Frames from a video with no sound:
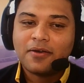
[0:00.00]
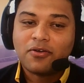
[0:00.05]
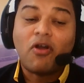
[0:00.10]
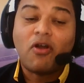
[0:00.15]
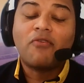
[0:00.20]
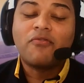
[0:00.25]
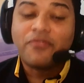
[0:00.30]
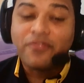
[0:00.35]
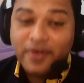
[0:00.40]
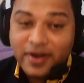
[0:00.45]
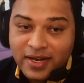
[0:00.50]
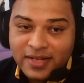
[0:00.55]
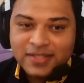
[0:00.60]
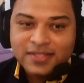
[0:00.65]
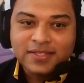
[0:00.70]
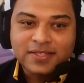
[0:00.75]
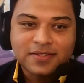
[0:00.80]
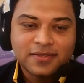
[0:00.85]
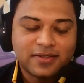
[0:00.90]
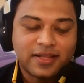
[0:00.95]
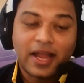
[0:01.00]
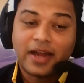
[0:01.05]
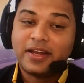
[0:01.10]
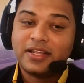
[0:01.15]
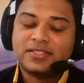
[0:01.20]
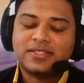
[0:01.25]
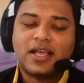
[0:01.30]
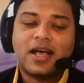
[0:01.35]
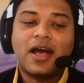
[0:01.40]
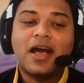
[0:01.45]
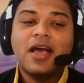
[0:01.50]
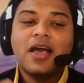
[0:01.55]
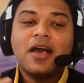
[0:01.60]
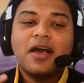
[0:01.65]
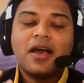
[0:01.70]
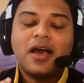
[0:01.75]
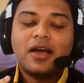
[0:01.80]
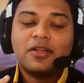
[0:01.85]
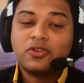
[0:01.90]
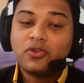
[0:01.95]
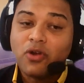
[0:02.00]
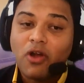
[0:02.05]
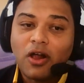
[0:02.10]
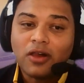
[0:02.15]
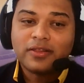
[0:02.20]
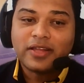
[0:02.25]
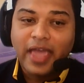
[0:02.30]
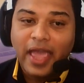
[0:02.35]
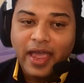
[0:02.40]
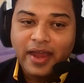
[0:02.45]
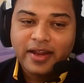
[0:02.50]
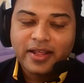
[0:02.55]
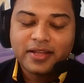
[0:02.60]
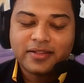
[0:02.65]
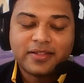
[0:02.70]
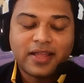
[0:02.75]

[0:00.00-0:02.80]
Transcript: conference. That is through all the career,